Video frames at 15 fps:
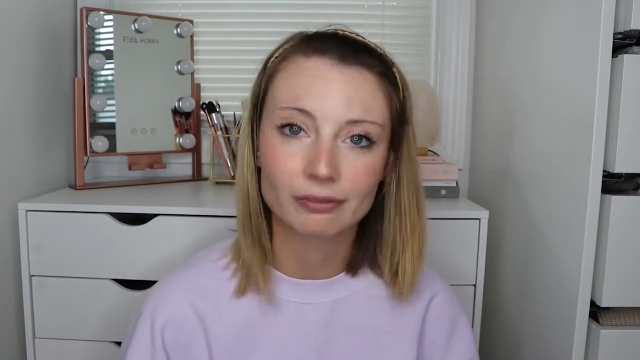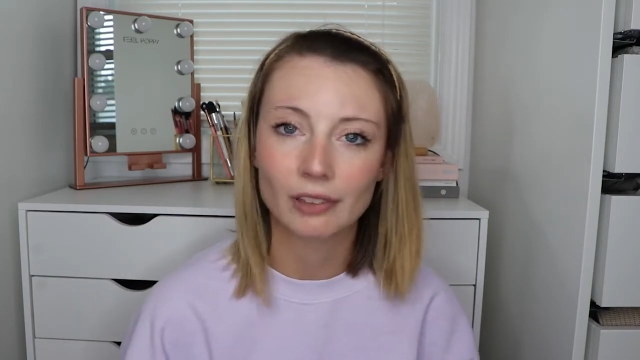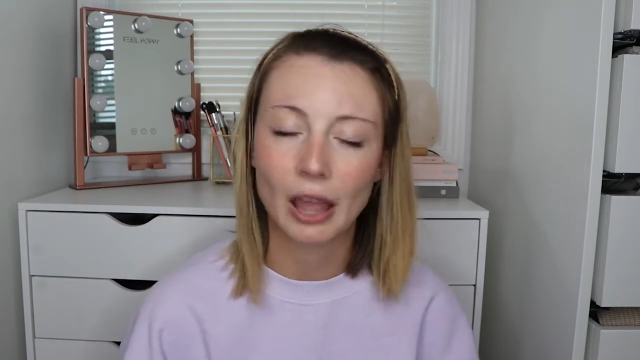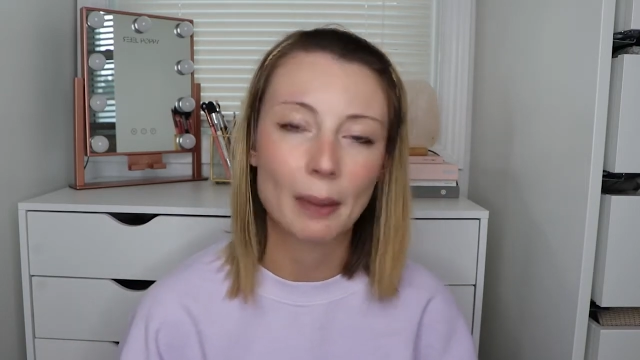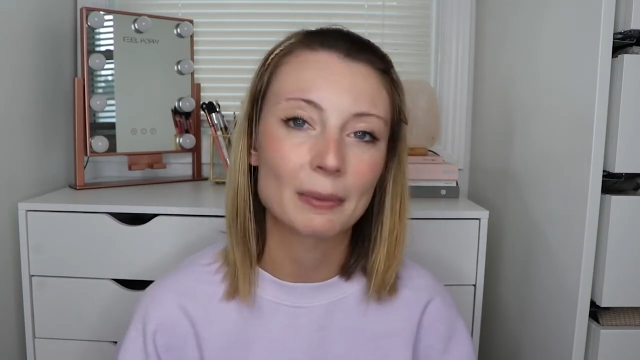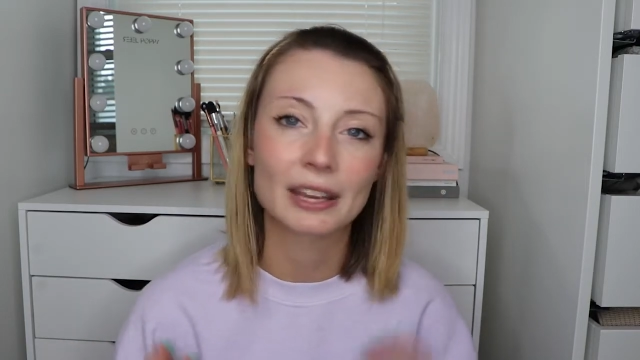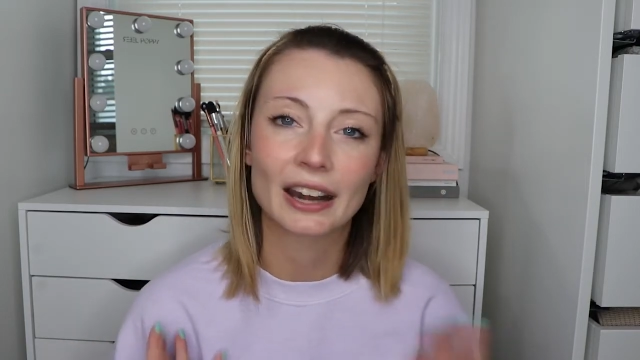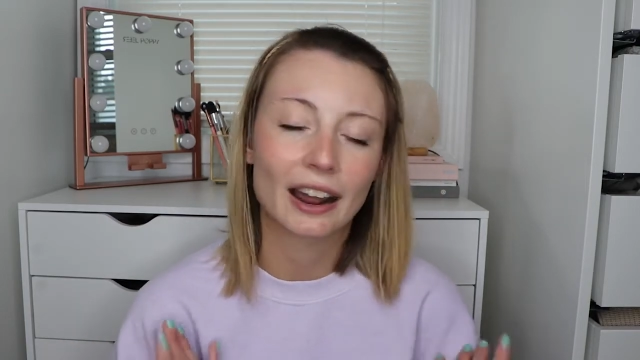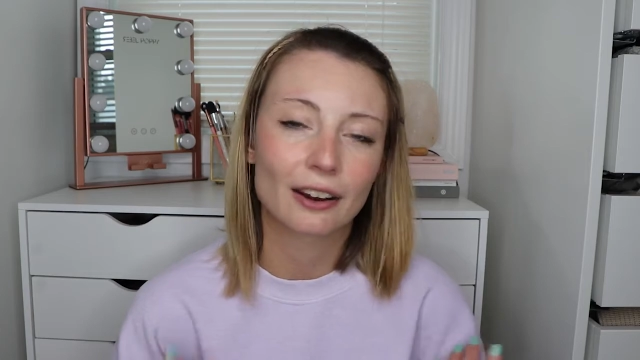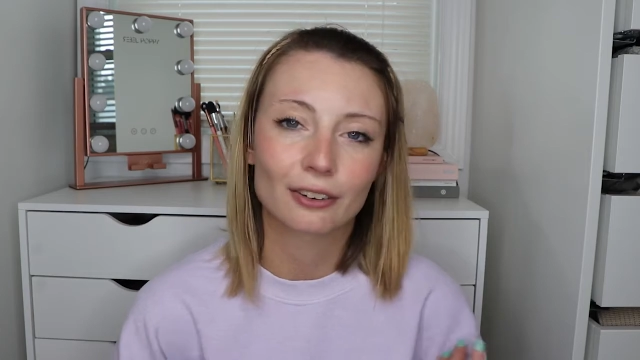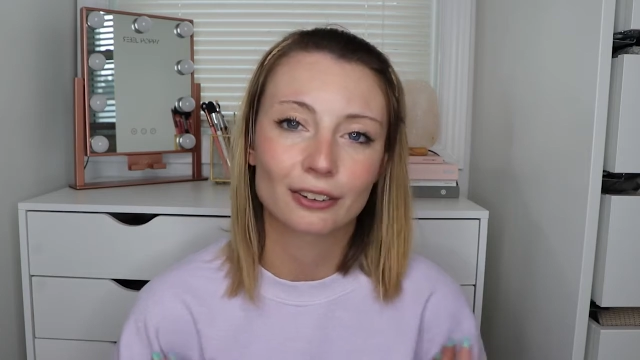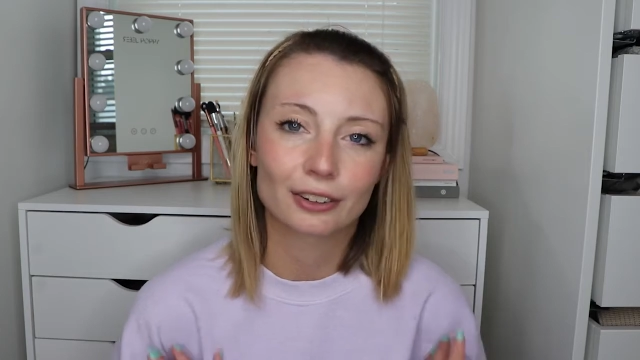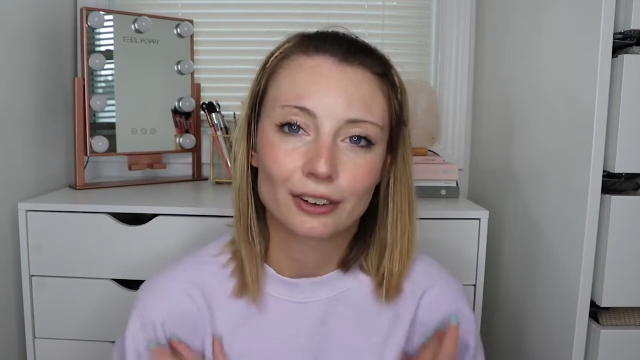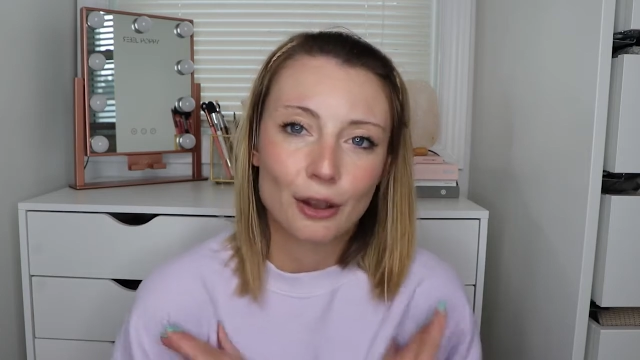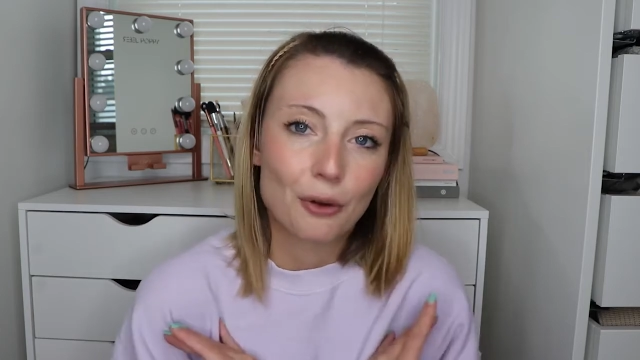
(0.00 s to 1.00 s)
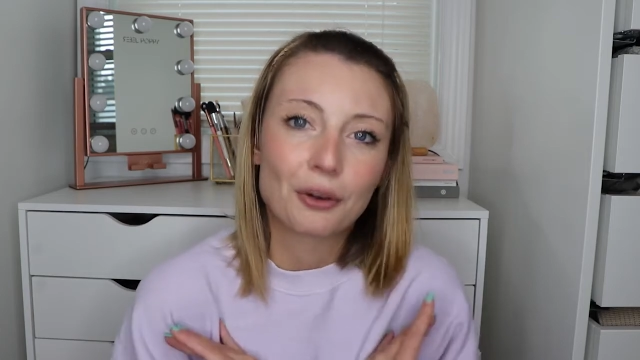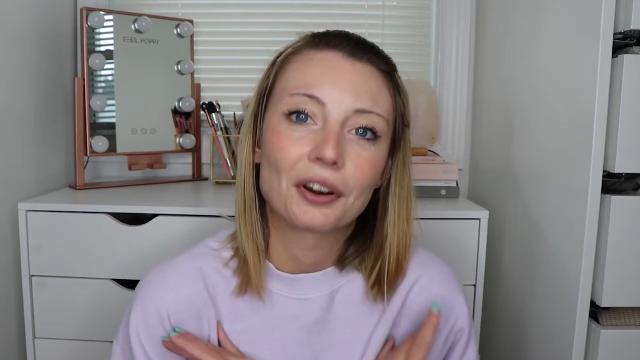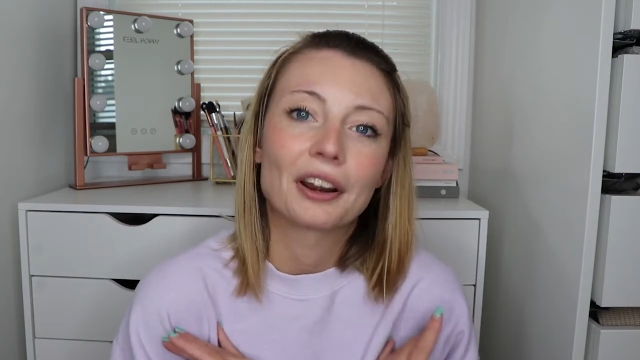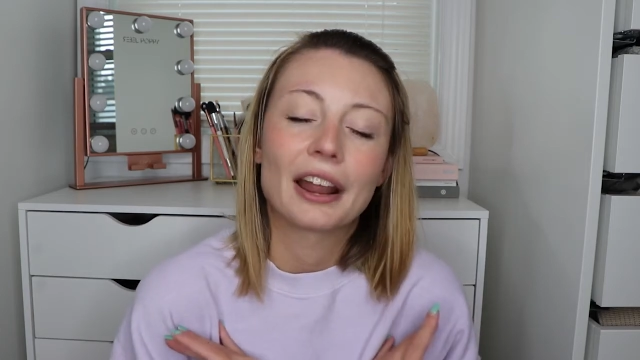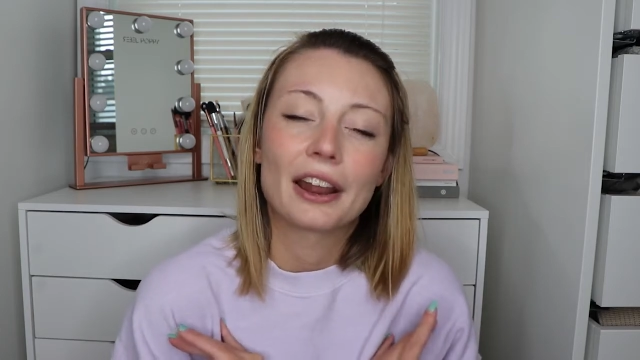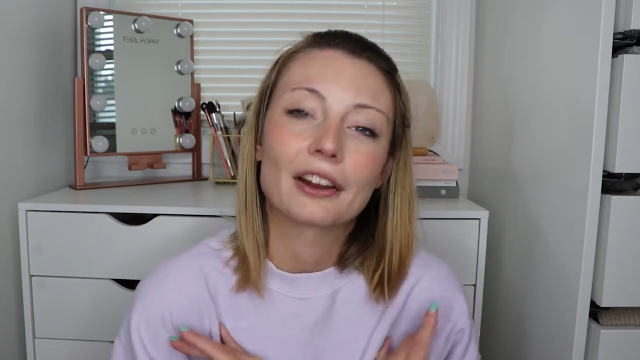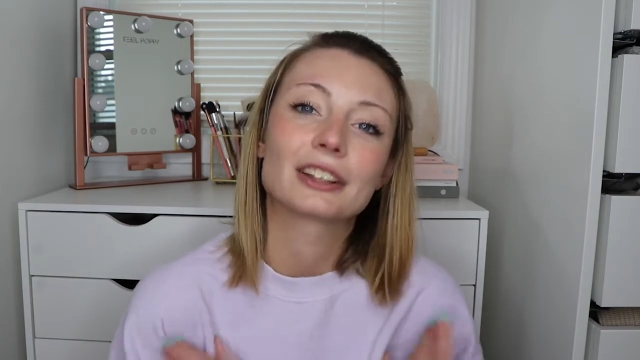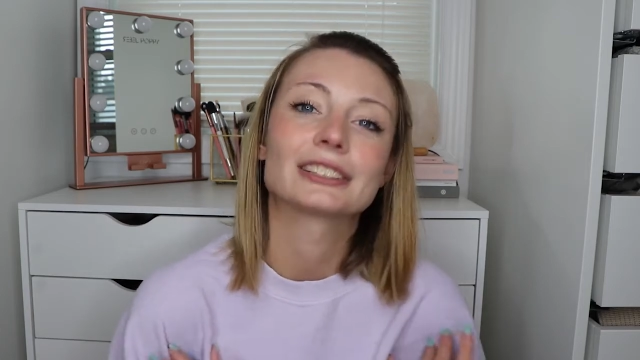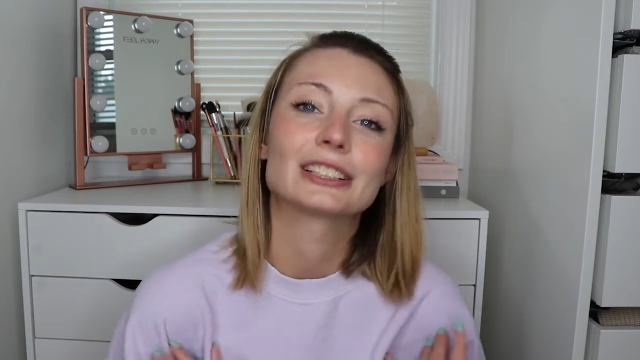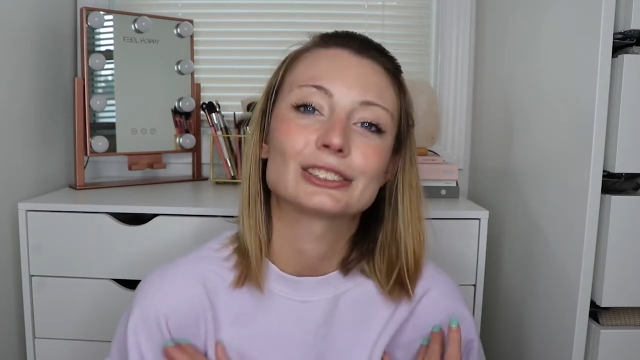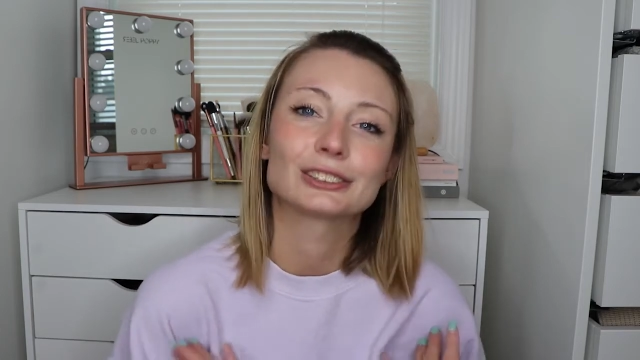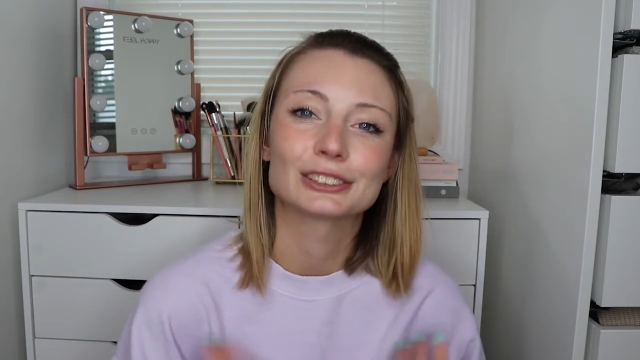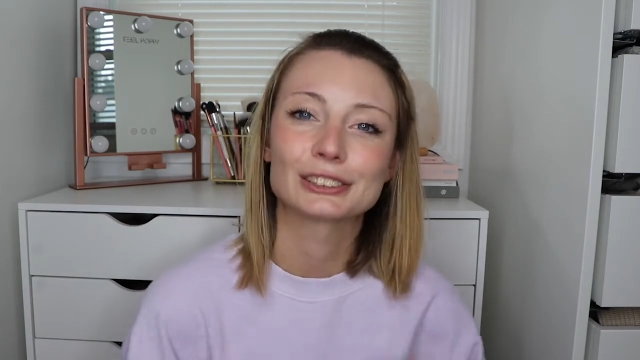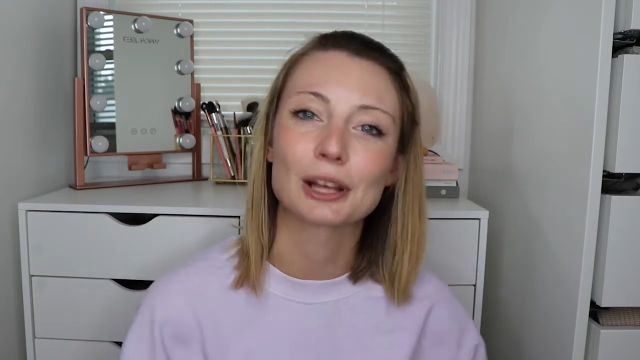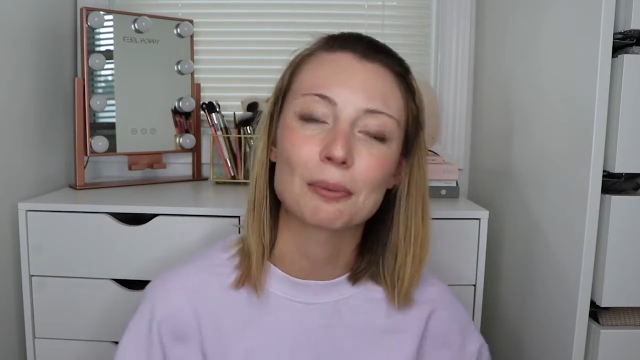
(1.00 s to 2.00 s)
I mean, I don't own a hair
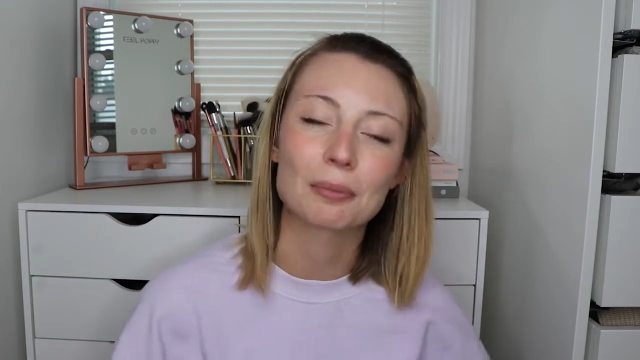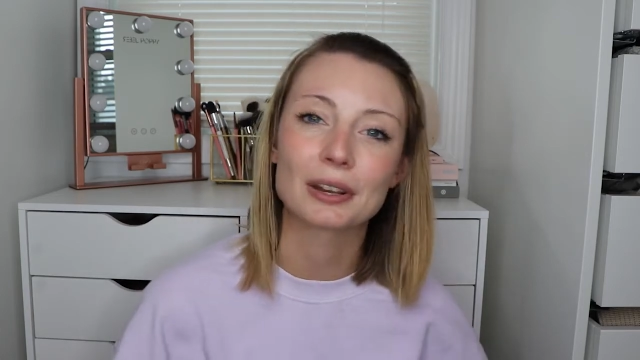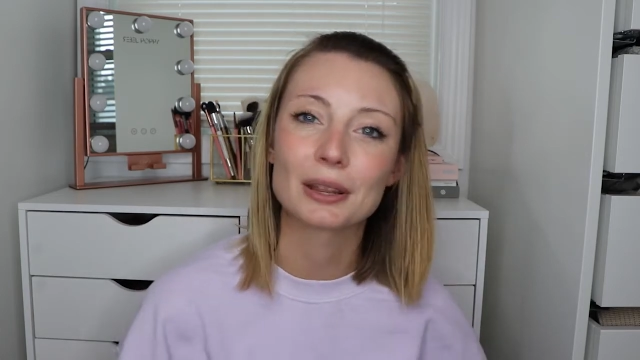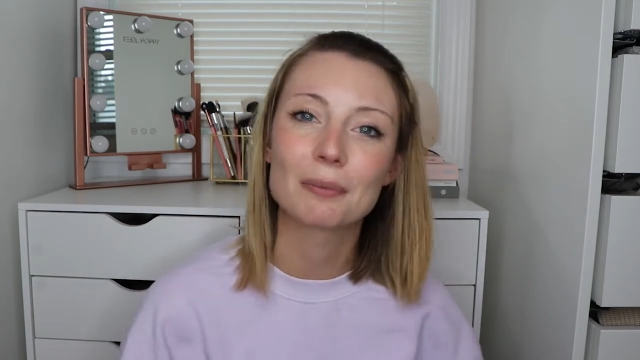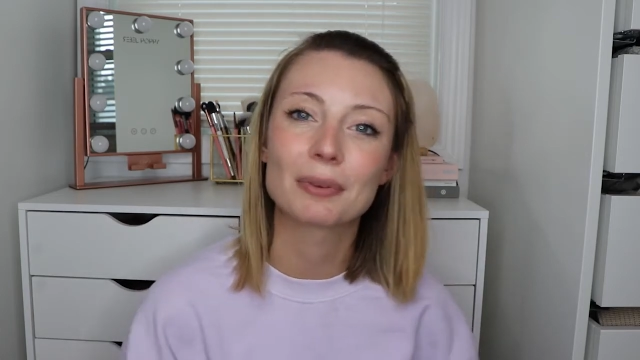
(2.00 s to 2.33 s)
accessories company,